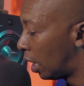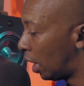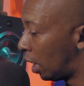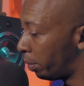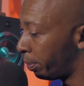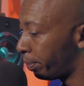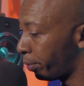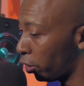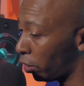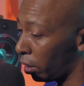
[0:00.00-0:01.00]
to
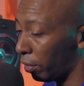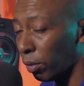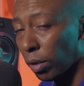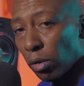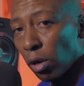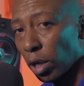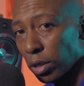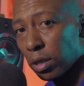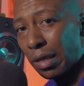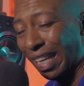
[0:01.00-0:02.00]
each and everyone who
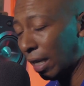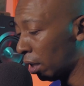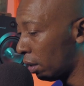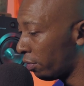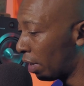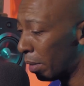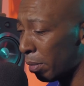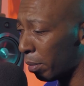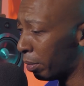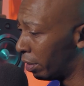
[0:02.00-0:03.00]
lost a
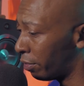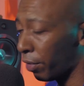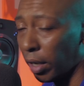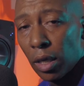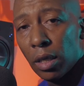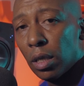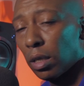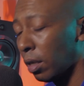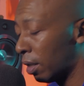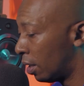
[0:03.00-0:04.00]
family member, a friend,
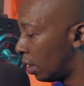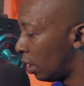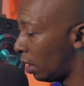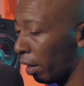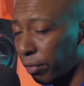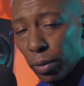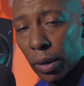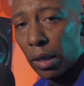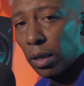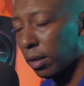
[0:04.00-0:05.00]
a loved
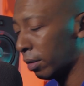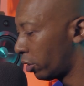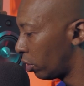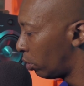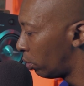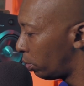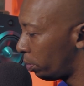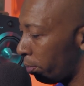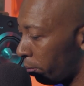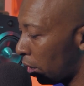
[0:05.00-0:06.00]
one. So
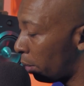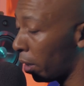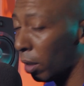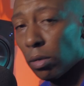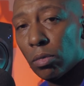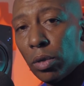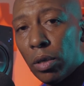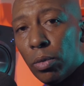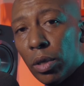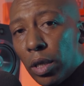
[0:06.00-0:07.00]
yeah man,
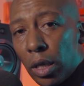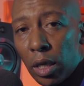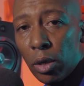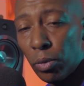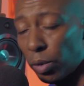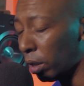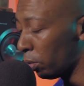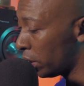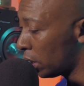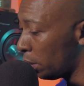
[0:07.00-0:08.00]
we're
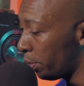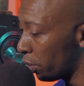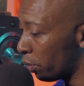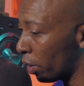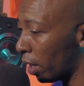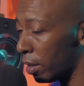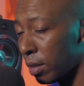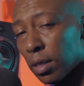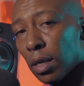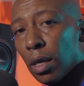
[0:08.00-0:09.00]
keeping you
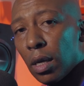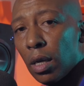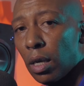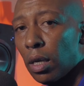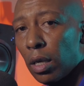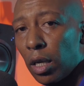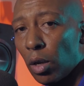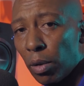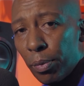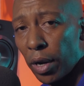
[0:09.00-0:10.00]
guys in
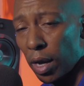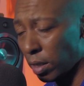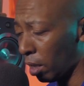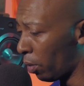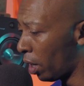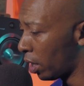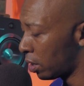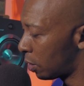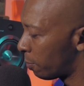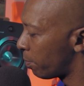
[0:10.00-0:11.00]
our prayers and our
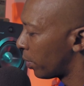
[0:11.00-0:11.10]
hearts.